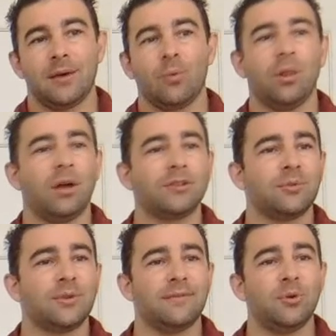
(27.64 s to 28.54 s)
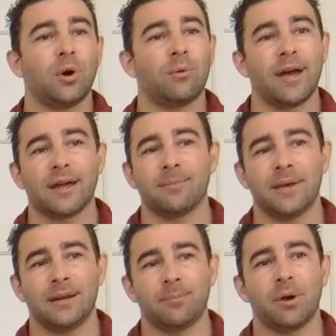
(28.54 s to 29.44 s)
We'll also give you our
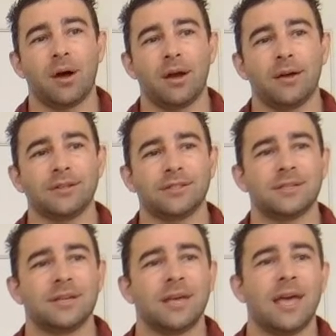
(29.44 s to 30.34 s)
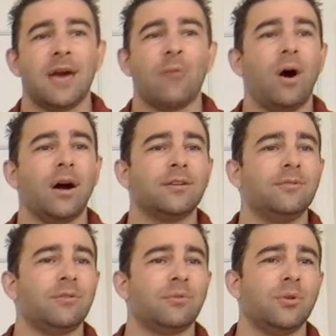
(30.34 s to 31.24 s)
recommended products and walk you
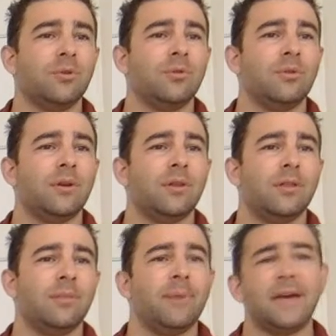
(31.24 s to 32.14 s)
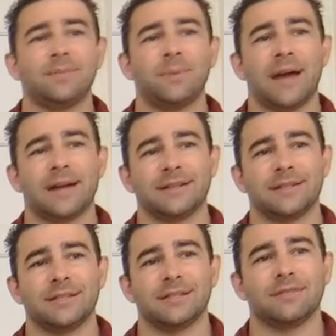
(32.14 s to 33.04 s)
through the best
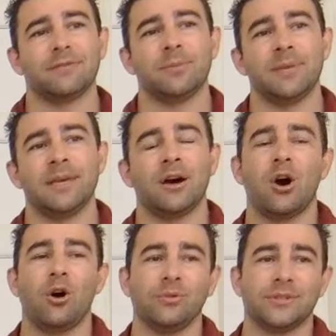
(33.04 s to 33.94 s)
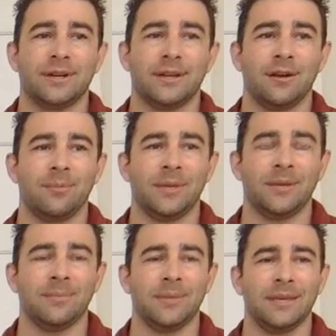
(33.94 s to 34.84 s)
practices for being a host on
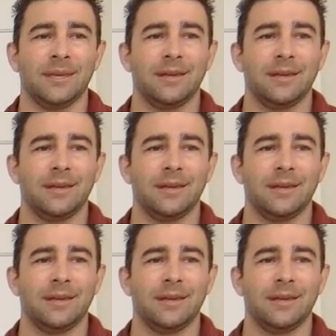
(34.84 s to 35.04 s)
Airbnb.